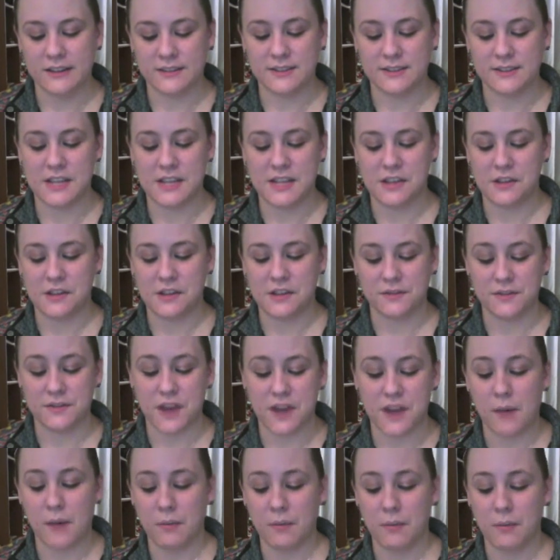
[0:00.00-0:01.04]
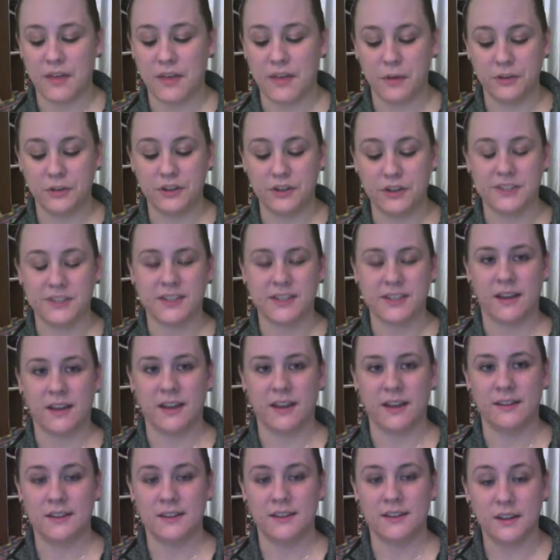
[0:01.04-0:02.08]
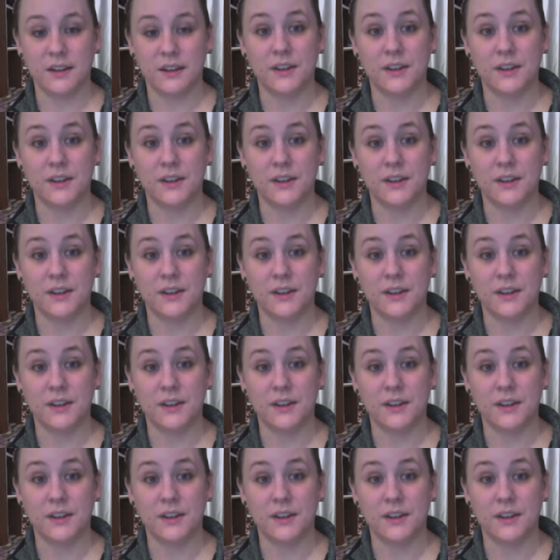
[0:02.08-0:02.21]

seeing you have not withheld your son,